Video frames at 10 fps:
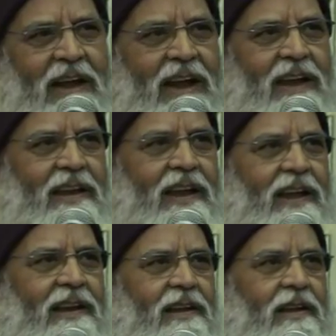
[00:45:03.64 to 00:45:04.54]
And
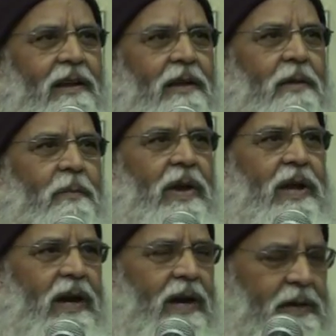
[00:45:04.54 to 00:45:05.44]
then,
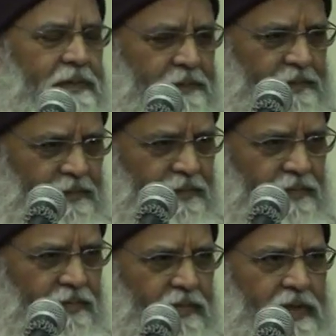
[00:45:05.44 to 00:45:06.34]
Beta,
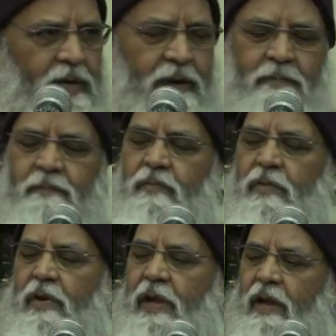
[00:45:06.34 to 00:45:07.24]
come,
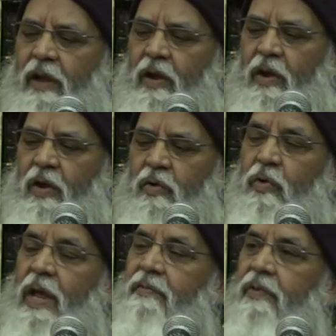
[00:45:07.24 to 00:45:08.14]
take.
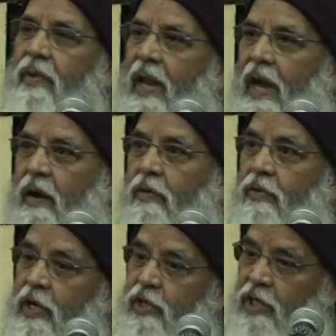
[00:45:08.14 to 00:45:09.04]
Today we will have
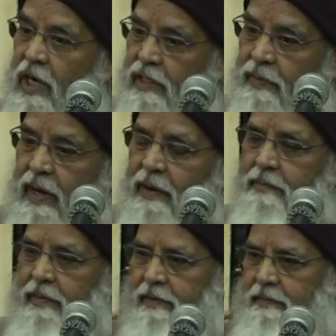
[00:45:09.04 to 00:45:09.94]
Diksha sabaram.